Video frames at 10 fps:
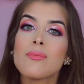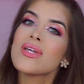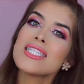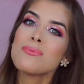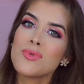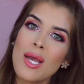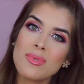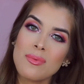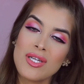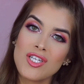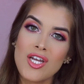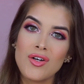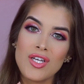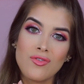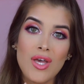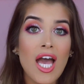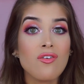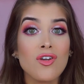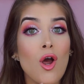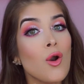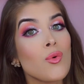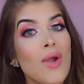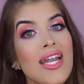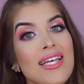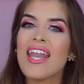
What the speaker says: Please subscribe to my channel if you haven't already,